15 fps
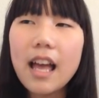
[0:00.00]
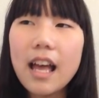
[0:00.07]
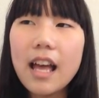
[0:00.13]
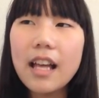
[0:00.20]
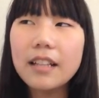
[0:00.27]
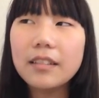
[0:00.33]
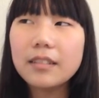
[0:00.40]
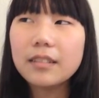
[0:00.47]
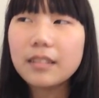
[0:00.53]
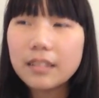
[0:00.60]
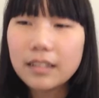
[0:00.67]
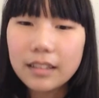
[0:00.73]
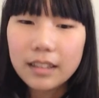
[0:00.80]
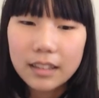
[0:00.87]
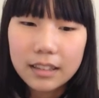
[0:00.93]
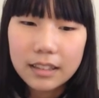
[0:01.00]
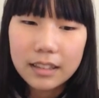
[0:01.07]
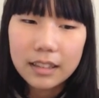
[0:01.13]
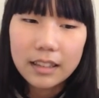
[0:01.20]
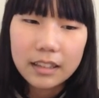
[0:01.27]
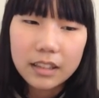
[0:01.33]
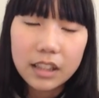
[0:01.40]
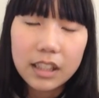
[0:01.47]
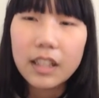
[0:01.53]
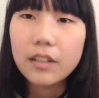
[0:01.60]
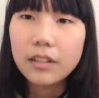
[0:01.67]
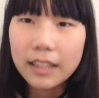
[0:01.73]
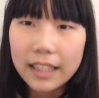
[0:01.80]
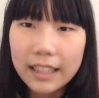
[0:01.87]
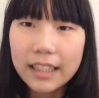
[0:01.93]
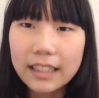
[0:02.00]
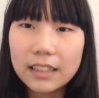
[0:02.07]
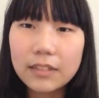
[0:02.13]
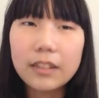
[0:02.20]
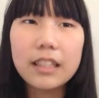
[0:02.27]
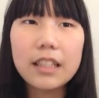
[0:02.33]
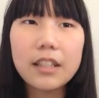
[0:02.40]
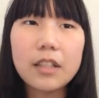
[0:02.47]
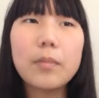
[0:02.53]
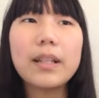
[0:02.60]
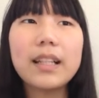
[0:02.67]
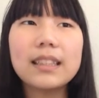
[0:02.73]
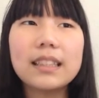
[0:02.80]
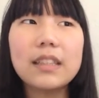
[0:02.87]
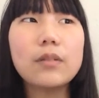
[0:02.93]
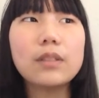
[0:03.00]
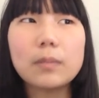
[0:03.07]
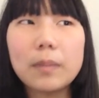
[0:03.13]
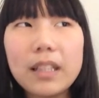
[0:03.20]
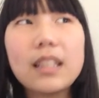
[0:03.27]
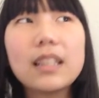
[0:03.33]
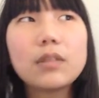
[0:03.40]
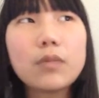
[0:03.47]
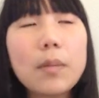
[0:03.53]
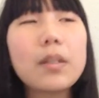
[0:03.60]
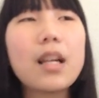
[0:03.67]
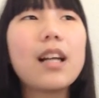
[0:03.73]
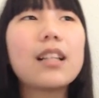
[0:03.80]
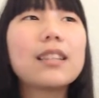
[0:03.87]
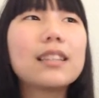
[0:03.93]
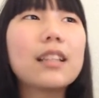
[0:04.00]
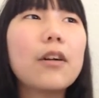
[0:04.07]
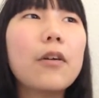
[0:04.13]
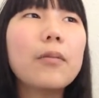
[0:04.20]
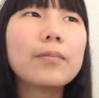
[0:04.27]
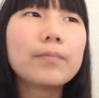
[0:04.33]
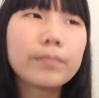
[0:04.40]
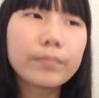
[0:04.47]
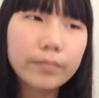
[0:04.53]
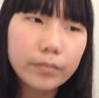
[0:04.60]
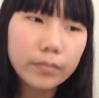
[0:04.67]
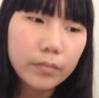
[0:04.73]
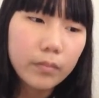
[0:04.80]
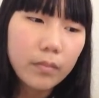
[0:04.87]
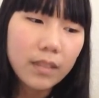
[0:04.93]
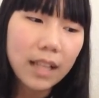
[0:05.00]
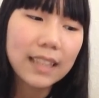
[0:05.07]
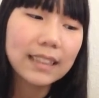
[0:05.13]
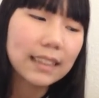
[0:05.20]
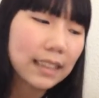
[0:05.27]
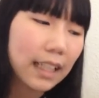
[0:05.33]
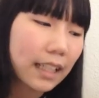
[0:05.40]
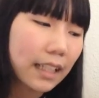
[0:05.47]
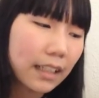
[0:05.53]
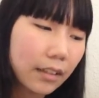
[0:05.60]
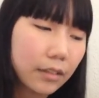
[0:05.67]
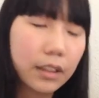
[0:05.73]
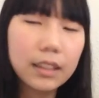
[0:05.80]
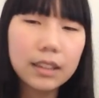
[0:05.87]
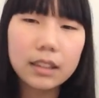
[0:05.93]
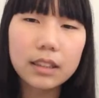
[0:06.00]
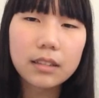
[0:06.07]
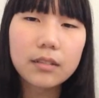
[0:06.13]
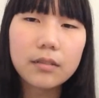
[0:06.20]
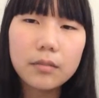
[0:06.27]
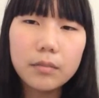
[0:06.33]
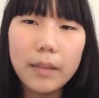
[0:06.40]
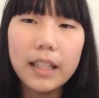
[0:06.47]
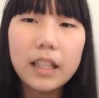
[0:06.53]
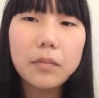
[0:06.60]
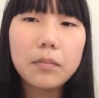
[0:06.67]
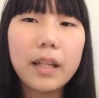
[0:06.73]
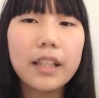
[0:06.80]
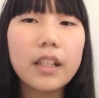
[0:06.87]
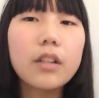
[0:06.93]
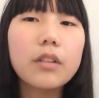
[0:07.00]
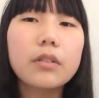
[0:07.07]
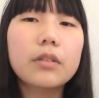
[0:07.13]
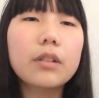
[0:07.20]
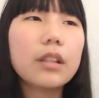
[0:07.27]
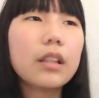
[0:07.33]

and she didn't link it to it either because it was made in a sweatshop, so I decided I'll just make my own,